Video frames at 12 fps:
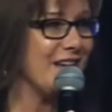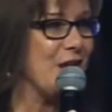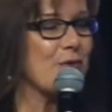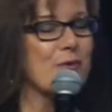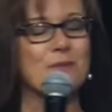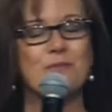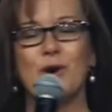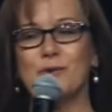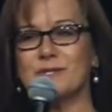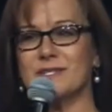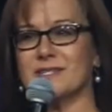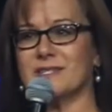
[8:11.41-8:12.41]
When
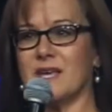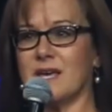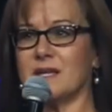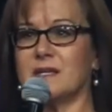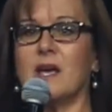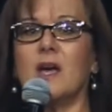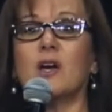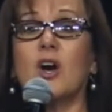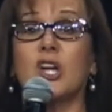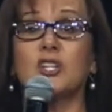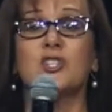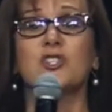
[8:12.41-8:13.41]
Moses said,
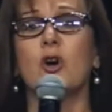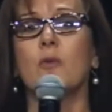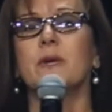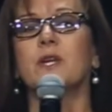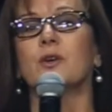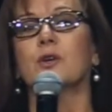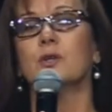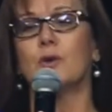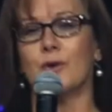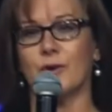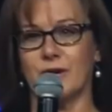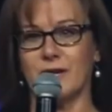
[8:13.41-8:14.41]
God, show me your
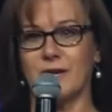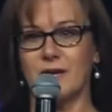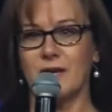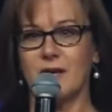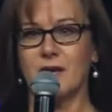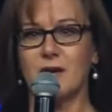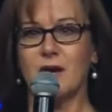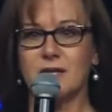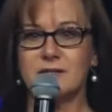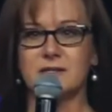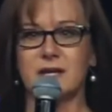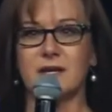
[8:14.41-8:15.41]
glory,
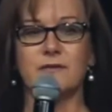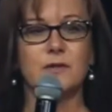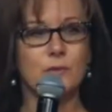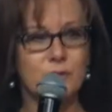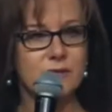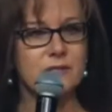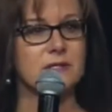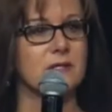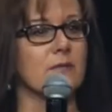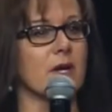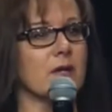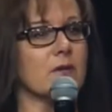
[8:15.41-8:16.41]
God said, if you were to see
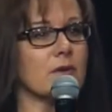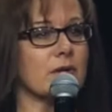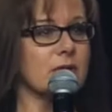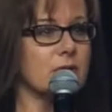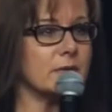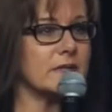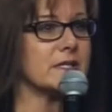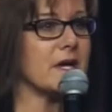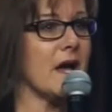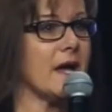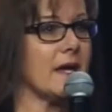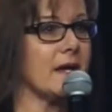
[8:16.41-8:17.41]
my glory, you would
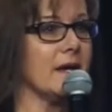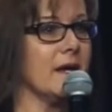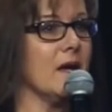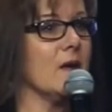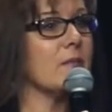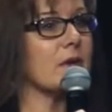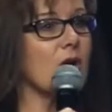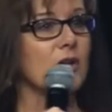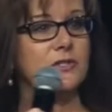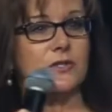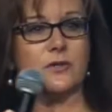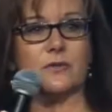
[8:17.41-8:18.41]
die. But I'll
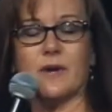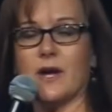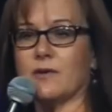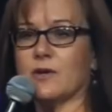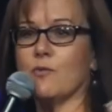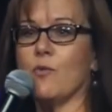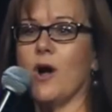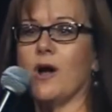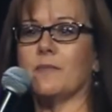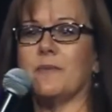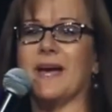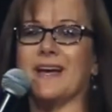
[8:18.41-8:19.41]
turn around and
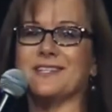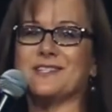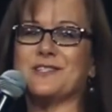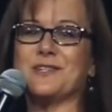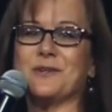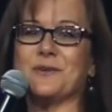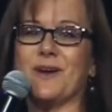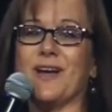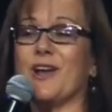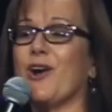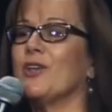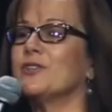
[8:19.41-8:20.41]
walk past you,
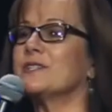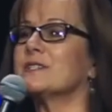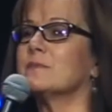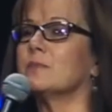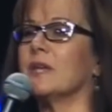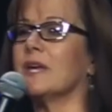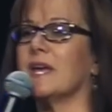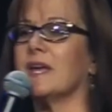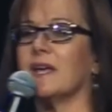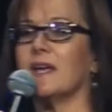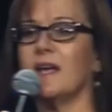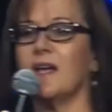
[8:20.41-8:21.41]
and I'll
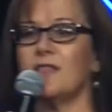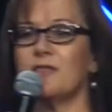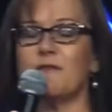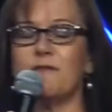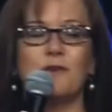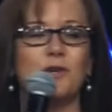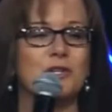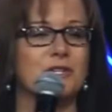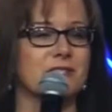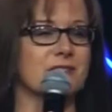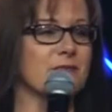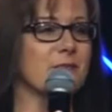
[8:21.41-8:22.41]
display the
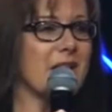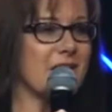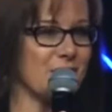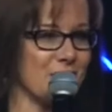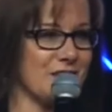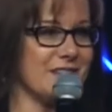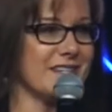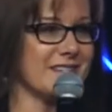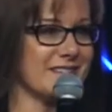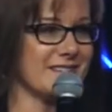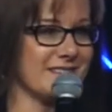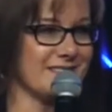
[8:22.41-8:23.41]
fullness of my
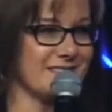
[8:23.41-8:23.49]
goodness.